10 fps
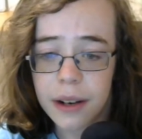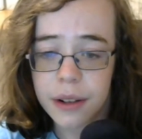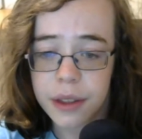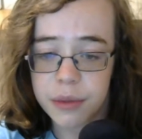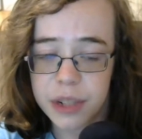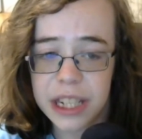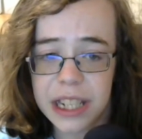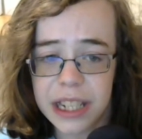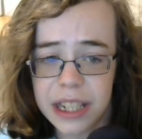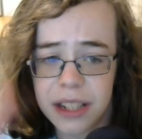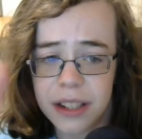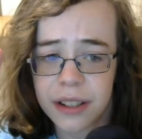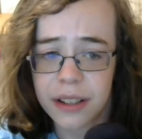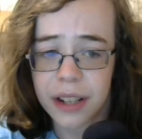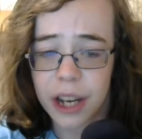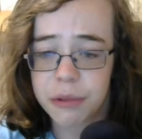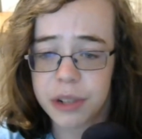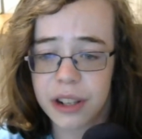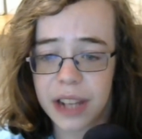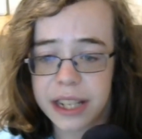3, I would
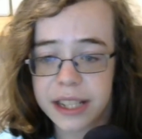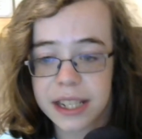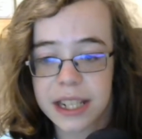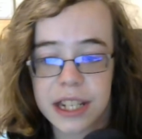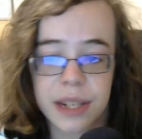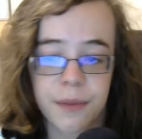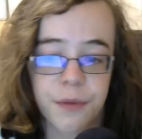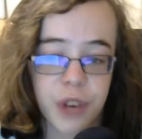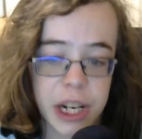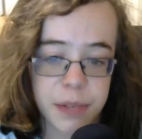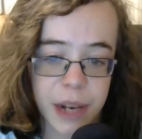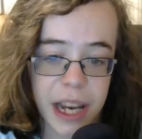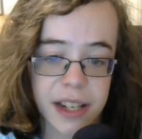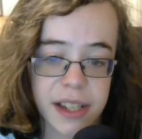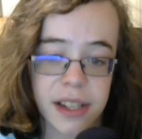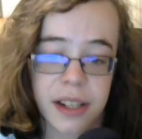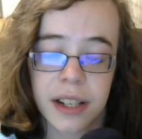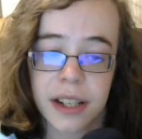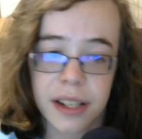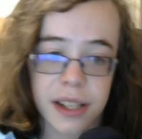have liked to see some flashbacks
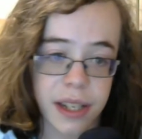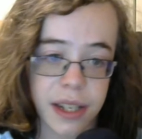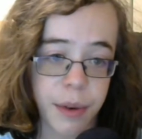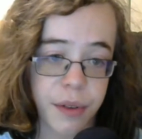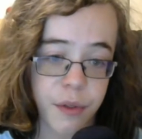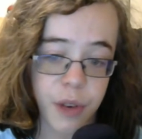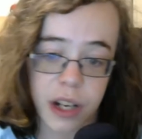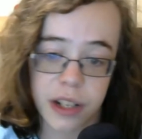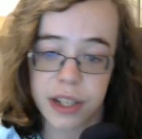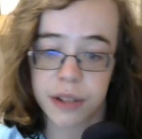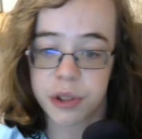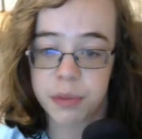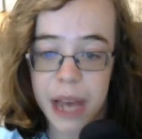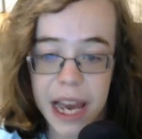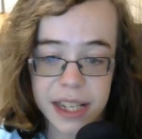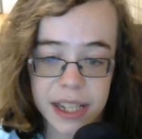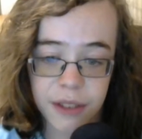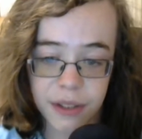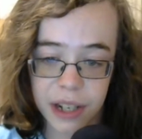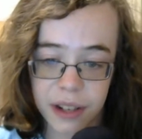to some of Han Solo's past
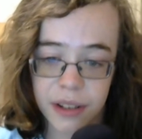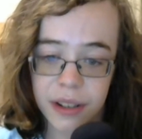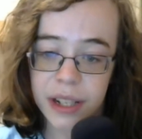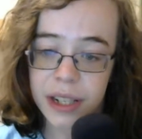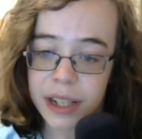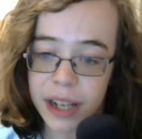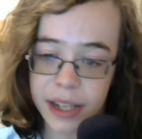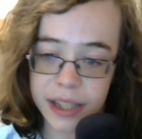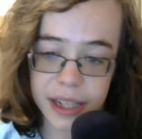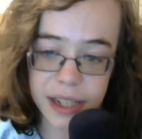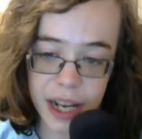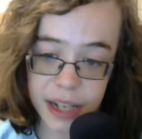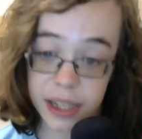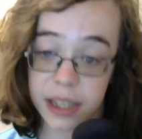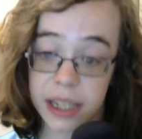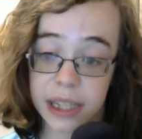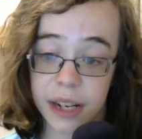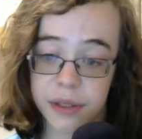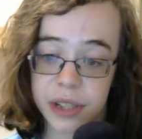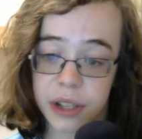here and there, as that's not something that
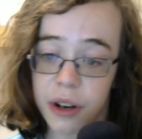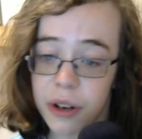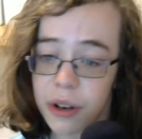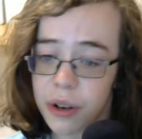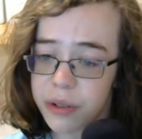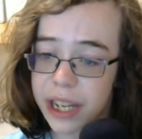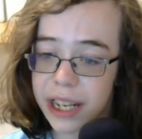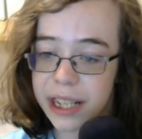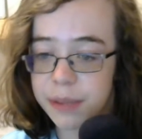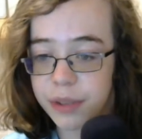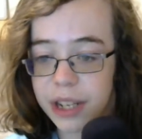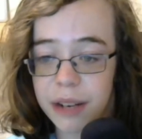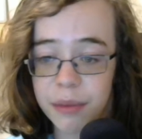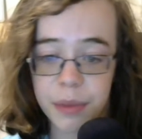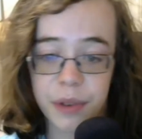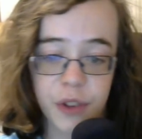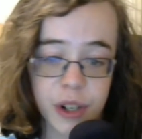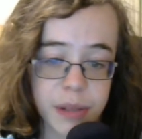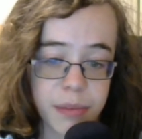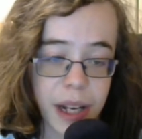was all that explained when we
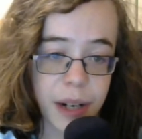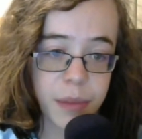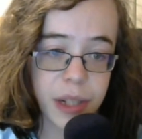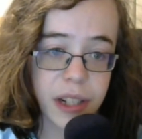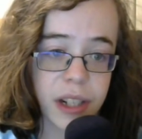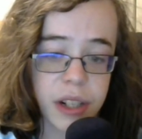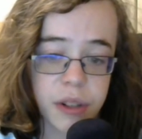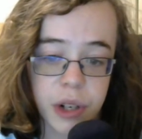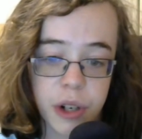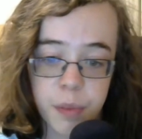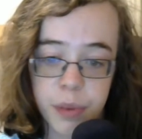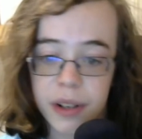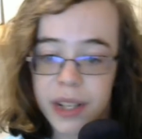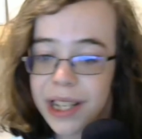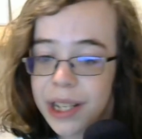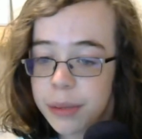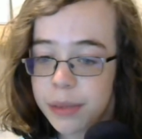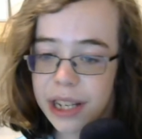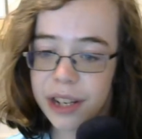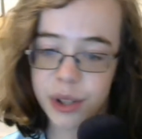first met him in A New Hope.
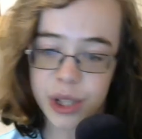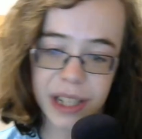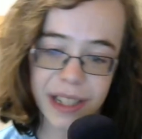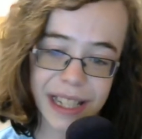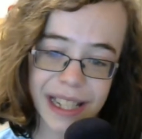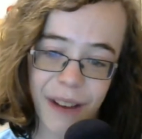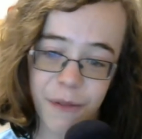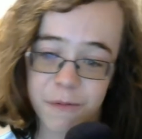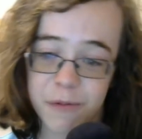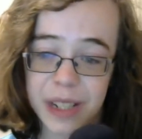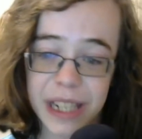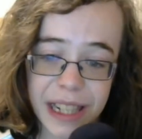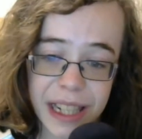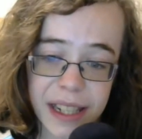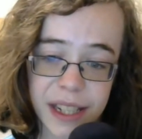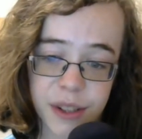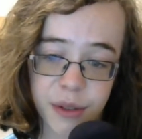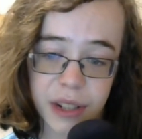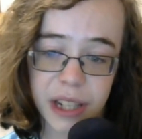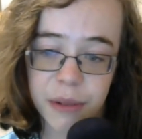But I understand that's not really the story they